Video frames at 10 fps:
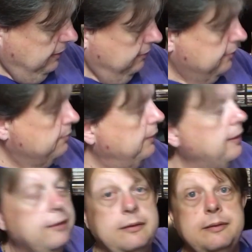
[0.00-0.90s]
code as
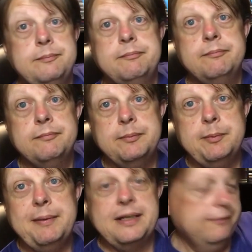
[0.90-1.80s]
well on
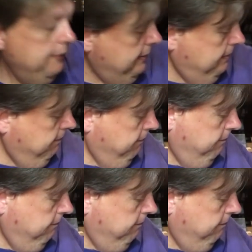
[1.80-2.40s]
the back of there.